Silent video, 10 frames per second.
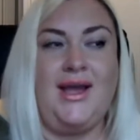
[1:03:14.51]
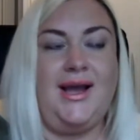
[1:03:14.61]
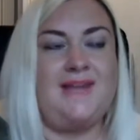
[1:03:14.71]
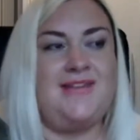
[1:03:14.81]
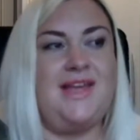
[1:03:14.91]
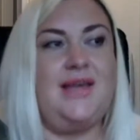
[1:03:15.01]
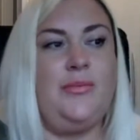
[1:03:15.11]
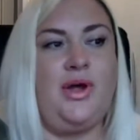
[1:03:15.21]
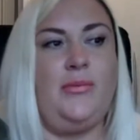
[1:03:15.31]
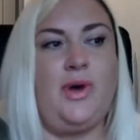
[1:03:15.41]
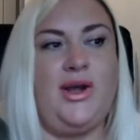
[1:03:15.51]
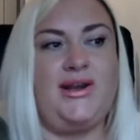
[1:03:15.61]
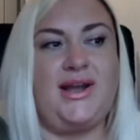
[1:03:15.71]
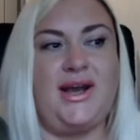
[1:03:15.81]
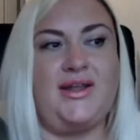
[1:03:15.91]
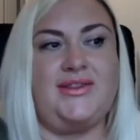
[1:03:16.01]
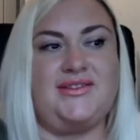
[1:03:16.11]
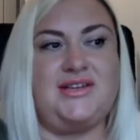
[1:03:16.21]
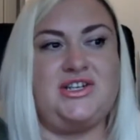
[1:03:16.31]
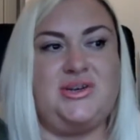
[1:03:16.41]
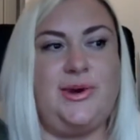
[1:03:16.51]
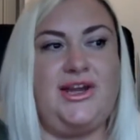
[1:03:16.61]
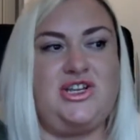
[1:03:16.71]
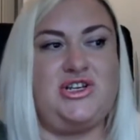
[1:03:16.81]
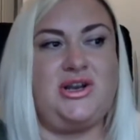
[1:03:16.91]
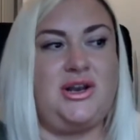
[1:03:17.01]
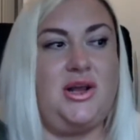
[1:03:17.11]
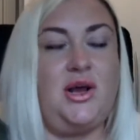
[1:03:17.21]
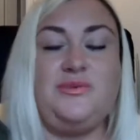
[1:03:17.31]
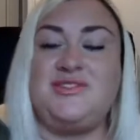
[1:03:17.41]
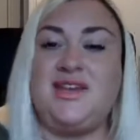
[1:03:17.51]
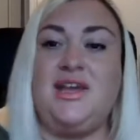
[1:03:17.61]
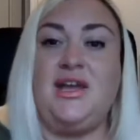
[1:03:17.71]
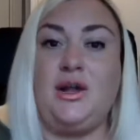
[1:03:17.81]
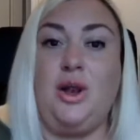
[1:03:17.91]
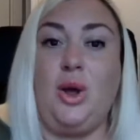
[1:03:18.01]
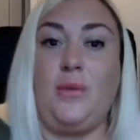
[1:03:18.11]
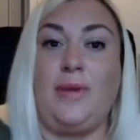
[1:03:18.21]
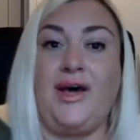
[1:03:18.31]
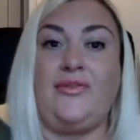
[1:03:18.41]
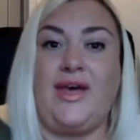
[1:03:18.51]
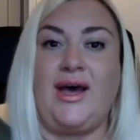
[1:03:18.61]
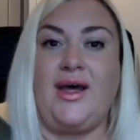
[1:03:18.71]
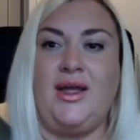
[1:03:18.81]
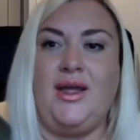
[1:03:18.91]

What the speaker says: and taking my mind out of the situation, I was thinking a lot about that,